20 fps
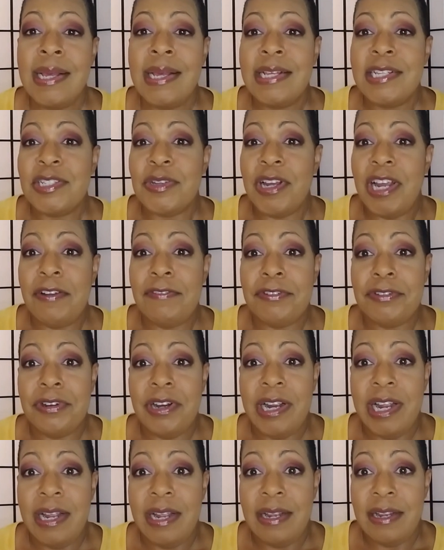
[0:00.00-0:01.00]
So after
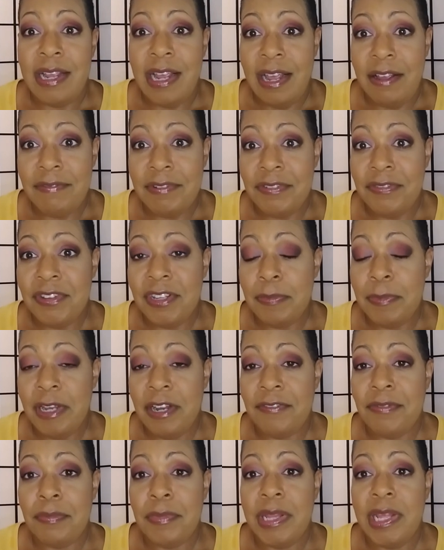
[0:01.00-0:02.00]
I have the
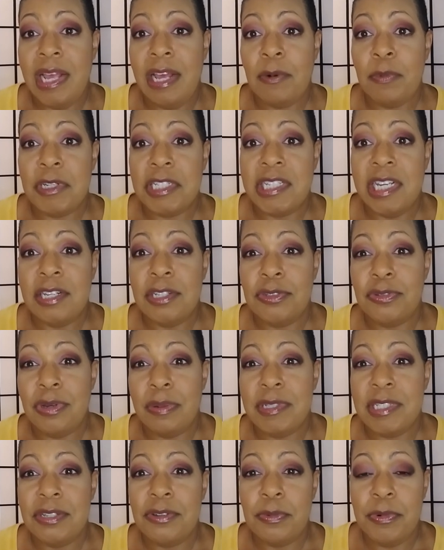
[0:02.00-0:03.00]
feedback from that, which I do, I'm
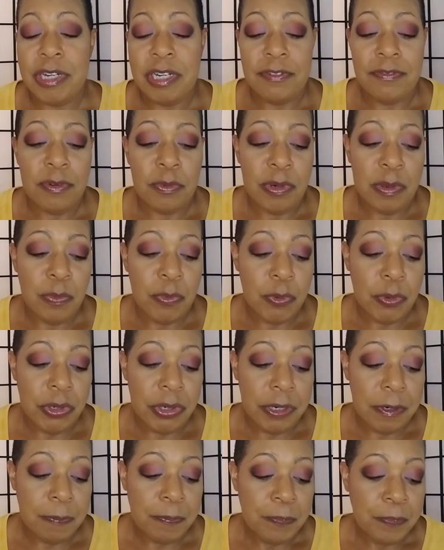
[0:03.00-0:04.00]
still waiting for one
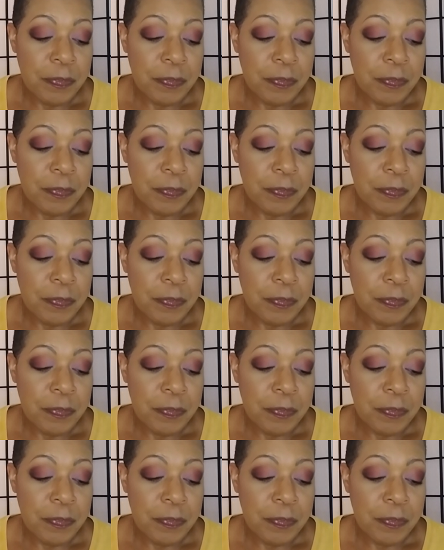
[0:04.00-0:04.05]
more